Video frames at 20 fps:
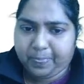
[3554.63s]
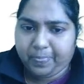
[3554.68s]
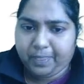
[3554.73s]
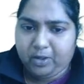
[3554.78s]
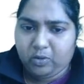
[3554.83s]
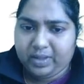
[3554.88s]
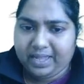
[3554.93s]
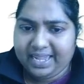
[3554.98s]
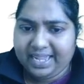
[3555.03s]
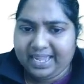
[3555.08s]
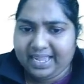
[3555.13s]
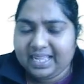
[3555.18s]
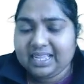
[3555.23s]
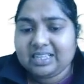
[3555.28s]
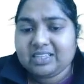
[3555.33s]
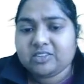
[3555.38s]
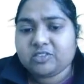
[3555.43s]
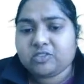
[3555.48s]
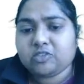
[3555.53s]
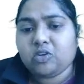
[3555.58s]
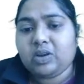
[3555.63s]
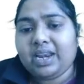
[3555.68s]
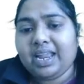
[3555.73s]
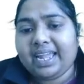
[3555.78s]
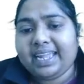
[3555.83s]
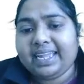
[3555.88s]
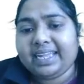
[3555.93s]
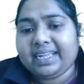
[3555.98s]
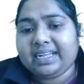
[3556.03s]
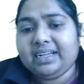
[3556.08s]
Okay, so
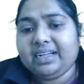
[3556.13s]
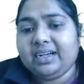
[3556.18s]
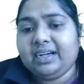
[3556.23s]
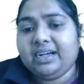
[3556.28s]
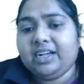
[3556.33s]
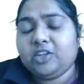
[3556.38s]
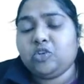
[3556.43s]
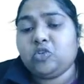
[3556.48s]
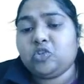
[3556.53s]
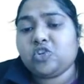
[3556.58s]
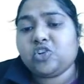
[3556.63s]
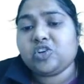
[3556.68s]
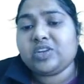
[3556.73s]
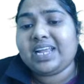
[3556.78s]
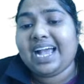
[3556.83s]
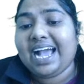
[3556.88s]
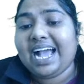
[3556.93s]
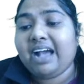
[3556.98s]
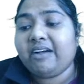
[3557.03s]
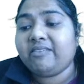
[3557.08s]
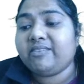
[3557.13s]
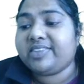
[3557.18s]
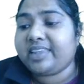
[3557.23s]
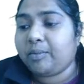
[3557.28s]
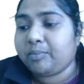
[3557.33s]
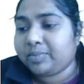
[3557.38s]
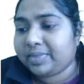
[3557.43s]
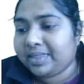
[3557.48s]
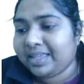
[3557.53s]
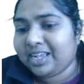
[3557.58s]
like you should have
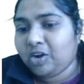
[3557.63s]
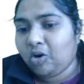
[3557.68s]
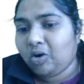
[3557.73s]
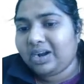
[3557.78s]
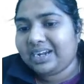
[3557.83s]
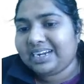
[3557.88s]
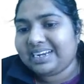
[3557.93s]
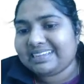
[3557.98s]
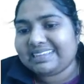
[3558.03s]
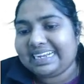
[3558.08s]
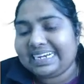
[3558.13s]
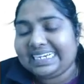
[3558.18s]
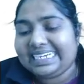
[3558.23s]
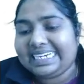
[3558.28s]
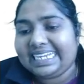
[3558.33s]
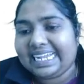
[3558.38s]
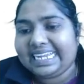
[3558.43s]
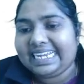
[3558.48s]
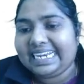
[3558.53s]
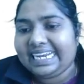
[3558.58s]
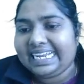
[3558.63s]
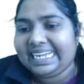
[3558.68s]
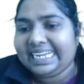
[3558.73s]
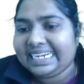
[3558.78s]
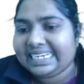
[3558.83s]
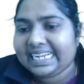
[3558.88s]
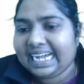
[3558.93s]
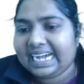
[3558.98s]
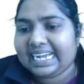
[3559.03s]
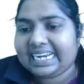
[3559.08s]
something called as a
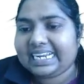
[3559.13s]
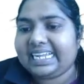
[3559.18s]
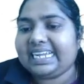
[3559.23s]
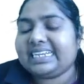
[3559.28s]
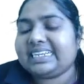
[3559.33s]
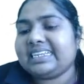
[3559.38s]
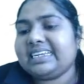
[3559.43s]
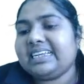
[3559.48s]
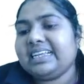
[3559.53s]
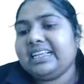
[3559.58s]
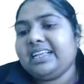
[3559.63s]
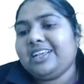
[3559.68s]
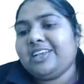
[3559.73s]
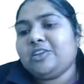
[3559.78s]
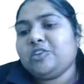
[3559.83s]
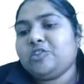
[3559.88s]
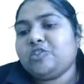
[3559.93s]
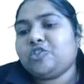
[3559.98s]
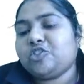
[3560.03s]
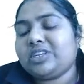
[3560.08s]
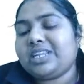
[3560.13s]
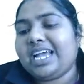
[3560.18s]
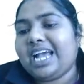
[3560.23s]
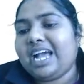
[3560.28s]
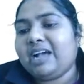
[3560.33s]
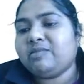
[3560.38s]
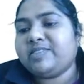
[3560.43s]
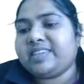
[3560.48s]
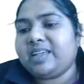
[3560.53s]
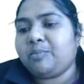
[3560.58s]
daily target. you should
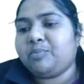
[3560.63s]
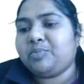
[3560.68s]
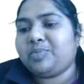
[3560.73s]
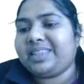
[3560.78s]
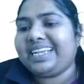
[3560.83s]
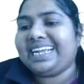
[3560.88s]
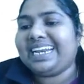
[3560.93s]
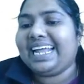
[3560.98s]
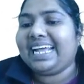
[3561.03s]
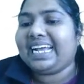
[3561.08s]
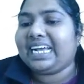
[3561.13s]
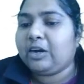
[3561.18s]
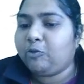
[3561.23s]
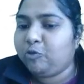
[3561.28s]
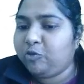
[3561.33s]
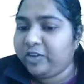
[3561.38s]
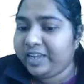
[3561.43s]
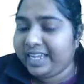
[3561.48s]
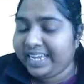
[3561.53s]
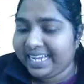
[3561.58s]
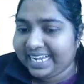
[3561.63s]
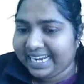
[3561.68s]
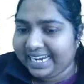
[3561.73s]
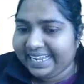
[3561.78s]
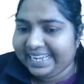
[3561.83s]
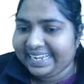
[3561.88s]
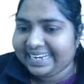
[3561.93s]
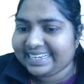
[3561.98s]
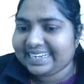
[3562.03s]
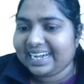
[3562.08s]
have something like a
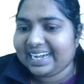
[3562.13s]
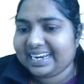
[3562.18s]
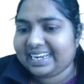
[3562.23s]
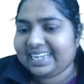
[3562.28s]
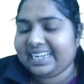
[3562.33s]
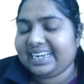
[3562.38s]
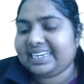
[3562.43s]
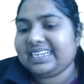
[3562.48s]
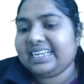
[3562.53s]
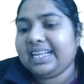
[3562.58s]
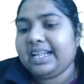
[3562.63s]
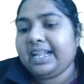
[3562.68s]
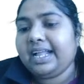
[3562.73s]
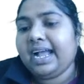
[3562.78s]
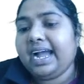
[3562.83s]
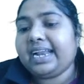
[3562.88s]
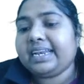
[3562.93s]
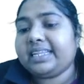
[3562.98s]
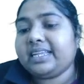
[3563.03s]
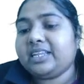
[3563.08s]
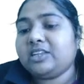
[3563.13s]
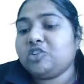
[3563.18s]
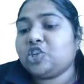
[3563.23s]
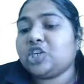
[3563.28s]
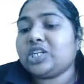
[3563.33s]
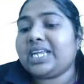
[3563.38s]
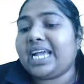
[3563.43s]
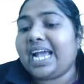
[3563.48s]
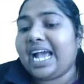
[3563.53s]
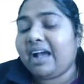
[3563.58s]
weekly target, and then you
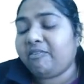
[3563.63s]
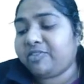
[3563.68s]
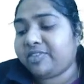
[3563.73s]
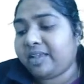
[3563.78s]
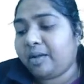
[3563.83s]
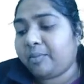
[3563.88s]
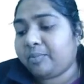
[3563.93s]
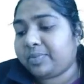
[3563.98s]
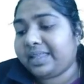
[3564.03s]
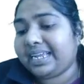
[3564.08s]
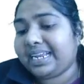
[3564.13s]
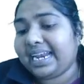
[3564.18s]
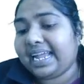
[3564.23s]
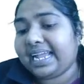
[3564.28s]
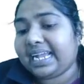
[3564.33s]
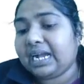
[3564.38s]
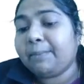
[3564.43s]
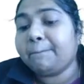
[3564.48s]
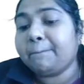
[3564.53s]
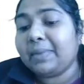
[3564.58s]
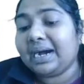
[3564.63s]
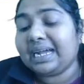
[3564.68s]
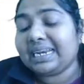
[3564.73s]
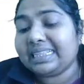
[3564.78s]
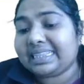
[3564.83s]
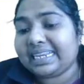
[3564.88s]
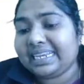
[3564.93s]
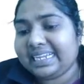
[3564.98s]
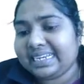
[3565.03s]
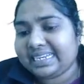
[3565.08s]
should have something like a
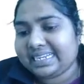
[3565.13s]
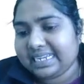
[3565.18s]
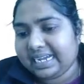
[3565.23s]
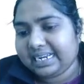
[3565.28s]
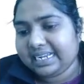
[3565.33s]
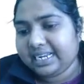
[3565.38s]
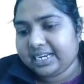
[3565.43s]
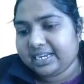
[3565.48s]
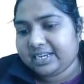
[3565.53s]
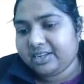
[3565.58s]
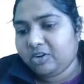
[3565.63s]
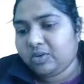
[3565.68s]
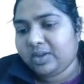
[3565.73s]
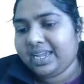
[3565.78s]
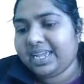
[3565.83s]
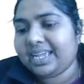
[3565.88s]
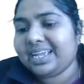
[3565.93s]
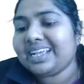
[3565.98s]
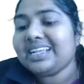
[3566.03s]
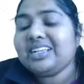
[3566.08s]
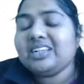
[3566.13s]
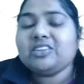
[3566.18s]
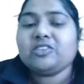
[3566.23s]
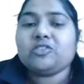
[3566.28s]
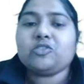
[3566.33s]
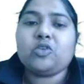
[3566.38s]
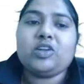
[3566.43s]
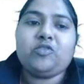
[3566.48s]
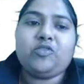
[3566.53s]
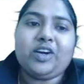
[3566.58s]
monthly target. Okay,
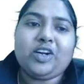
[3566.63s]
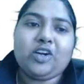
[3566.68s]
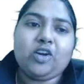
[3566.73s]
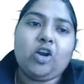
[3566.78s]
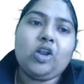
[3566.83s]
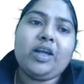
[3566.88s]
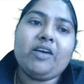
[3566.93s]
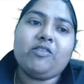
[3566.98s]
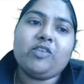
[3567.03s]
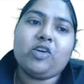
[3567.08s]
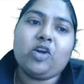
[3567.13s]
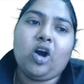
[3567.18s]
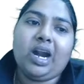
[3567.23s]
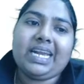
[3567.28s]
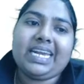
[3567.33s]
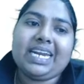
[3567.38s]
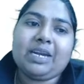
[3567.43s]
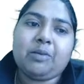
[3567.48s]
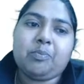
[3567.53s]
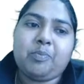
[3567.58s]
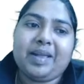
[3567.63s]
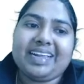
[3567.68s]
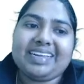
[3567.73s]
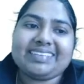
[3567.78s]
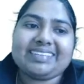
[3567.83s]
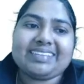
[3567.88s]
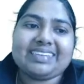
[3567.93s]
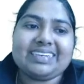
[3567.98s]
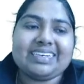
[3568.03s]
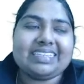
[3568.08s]
so if at all you have not yet
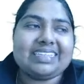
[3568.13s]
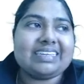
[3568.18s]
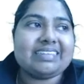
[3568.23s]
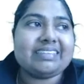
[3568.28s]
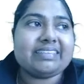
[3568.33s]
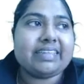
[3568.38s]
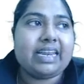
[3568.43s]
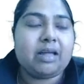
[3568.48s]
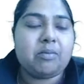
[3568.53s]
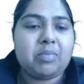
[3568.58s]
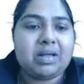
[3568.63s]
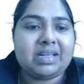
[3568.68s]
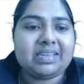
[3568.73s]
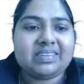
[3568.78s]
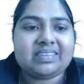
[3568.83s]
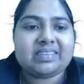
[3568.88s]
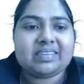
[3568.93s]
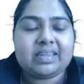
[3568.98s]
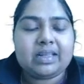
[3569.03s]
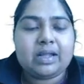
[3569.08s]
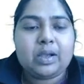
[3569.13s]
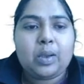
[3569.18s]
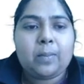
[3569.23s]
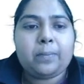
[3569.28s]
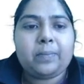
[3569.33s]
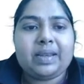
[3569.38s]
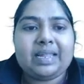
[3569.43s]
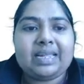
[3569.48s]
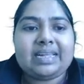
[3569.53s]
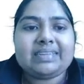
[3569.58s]
pasted the syllabus,
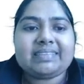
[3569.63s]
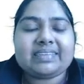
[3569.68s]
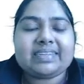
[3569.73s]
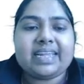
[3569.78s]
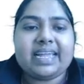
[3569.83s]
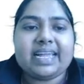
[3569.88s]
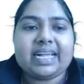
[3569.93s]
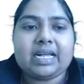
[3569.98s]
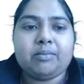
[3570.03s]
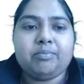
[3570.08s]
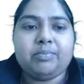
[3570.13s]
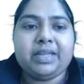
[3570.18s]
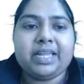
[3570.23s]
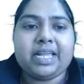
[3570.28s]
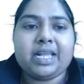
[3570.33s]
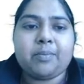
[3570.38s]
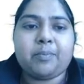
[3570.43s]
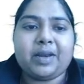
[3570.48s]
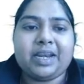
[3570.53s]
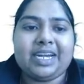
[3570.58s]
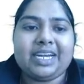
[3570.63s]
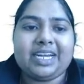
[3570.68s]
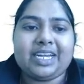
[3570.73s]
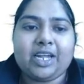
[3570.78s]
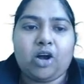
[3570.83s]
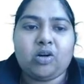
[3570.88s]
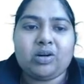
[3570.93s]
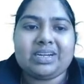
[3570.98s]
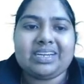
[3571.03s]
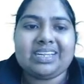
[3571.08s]
please take a big
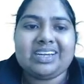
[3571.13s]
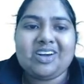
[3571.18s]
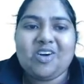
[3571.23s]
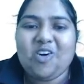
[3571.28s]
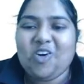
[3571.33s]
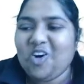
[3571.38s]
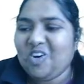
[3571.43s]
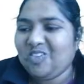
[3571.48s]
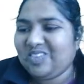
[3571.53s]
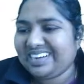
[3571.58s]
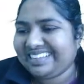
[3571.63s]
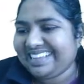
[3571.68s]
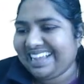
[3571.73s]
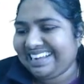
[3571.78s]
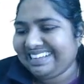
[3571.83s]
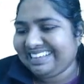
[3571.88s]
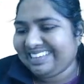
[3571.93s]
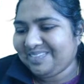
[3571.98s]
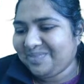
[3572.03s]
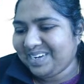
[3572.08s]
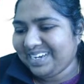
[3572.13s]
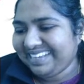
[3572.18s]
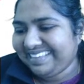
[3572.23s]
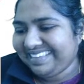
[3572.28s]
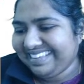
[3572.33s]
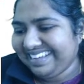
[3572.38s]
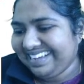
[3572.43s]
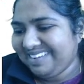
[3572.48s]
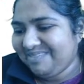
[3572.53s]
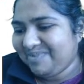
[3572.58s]
printout, oversized
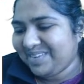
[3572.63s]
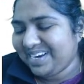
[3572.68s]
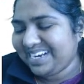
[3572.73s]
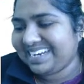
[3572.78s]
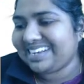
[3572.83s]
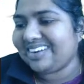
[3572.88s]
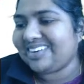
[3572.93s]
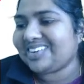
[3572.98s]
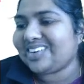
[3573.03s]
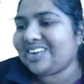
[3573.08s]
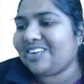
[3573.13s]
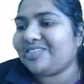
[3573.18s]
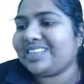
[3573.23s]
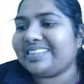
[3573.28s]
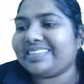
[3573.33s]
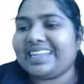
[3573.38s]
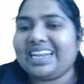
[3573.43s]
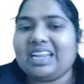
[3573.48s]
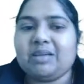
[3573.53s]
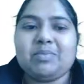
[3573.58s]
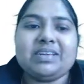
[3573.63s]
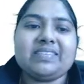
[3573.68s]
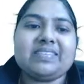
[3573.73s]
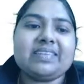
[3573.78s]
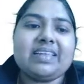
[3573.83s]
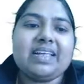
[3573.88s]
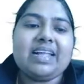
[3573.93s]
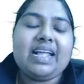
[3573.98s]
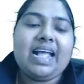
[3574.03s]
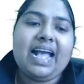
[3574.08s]
printout of the syllabus,
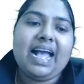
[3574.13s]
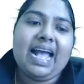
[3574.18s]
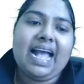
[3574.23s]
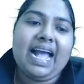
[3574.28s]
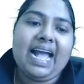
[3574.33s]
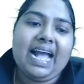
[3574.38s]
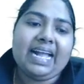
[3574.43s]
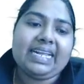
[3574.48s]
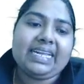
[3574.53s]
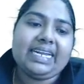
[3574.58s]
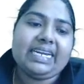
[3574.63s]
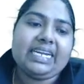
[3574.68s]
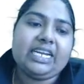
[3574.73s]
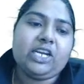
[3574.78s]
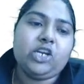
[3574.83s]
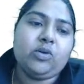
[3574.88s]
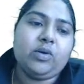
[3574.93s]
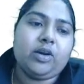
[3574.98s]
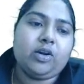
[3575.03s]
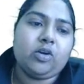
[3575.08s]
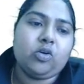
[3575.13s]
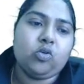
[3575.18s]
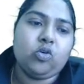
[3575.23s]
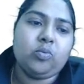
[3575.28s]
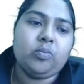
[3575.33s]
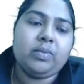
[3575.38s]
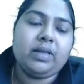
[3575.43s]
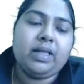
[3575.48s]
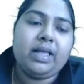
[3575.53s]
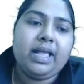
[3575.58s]
hang it in your
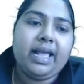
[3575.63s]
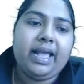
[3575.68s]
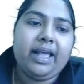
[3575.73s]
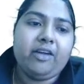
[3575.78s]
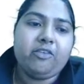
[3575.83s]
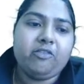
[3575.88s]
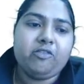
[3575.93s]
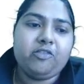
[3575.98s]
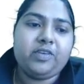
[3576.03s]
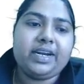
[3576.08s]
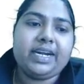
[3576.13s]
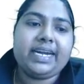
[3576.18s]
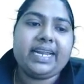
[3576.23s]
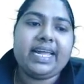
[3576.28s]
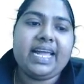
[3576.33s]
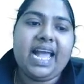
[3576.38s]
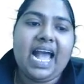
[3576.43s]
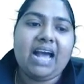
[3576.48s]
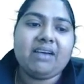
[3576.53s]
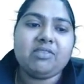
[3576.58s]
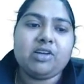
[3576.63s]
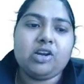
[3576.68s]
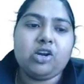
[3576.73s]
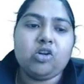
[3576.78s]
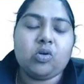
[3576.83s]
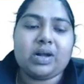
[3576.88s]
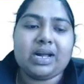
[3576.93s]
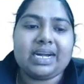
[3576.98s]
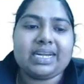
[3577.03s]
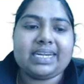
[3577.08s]
room. Every day have a
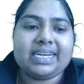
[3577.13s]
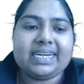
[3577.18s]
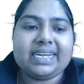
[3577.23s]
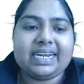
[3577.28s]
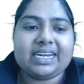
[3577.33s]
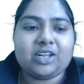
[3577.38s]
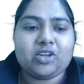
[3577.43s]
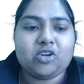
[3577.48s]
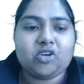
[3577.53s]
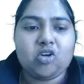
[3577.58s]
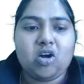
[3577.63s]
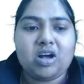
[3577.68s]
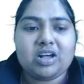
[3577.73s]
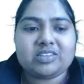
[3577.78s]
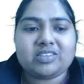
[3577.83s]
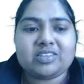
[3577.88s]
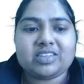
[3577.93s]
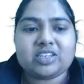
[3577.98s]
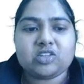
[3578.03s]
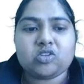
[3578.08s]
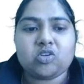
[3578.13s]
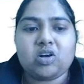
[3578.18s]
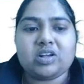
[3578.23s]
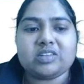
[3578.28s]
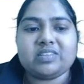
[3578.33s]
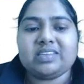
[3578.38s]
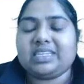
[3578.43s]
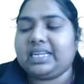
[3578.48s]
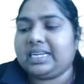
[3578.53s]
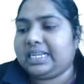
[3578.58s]
look at it and cross
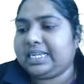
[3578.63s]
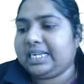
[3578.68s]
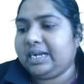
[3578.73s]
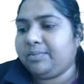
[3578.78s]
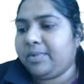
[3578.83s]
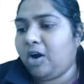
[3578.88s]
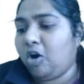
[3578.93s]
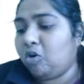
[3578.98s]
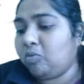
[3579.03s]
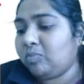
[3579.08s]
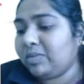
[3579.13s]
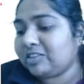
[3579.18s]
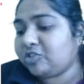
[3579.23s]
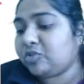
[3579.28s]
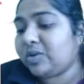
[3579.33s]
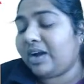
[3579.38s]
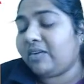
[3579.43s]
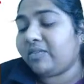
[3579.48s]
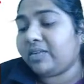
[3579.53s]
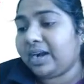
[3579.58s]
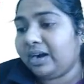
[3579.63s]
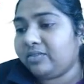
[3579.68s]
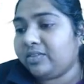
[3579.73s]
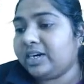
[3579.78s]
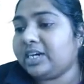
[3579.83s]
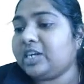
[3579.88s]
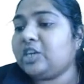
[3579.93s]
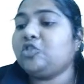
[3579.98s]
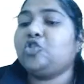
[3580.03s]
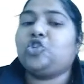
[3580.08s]
it and come. How much you have
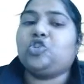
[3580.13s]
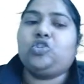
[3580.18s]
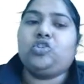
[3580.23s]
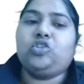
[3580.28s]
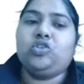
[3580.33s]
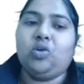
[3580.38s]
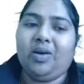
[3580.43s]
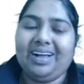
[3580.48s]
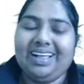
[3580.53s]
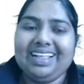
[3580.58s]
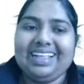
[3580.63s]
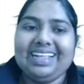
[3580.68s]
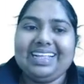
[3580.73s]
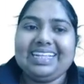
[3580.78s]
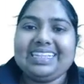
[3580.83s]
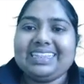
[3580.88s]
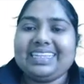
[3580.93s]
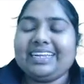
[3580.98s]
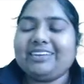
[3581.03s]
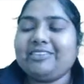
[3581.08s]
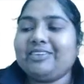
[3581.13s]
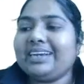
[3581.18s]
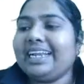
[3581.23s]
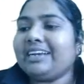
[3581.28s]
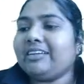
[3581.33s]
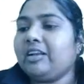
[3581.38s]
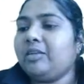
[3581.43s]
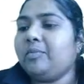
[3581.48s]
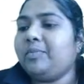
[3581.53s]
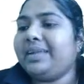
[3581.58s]
covered you should know. Then only
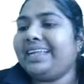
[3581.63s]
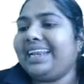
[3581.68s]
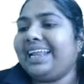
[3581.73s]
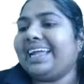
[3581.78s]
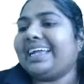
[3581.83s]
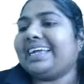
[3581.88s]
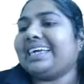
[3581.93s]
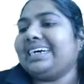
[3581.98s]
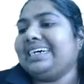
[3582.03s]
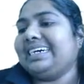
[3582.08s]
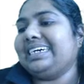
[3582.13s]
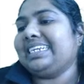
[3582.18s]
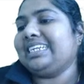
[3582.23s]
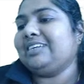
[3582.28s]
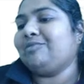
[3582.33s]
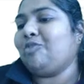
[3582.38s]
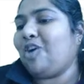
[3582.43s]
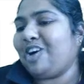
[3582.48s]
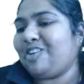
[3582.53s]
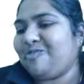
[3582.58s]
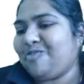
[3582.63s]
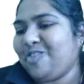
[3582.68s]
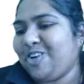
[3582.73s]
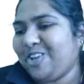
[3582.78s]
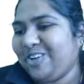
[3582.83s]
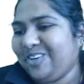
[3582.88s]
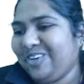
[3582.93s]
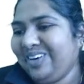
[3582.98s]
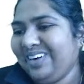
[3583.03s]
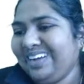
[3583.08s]
it will be like a reward for
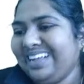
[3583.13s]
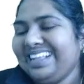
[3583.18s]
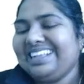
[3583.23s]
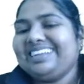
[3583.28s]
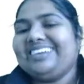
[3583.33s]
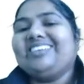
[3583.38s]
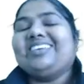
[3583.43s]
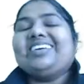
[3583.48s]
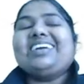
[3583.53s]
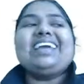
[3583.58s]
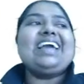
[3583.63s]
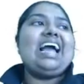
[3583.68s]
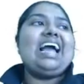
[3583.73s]
you. Okay,